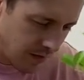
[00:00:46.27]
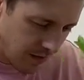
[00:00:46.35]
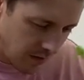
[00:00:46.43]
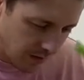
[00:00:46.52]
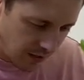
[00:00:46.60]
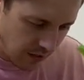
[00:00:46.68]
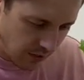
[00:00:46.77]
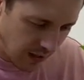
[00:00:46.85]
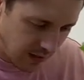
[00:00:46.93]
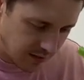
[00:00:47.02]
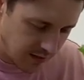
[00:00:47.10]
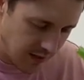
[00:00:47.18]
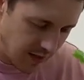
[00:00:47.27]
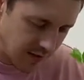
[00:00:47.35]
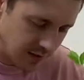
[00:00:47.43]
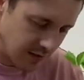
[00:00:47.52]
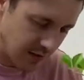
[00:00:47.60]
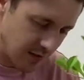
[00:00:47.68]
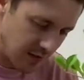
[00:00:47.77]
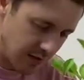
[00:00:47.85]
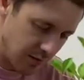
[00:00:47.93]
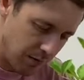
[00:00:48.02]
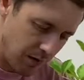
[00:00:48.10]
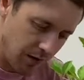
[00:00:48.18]
see, look how dense this is,
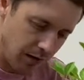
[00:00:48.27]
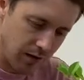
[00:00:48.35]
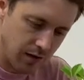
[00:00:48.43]
bro.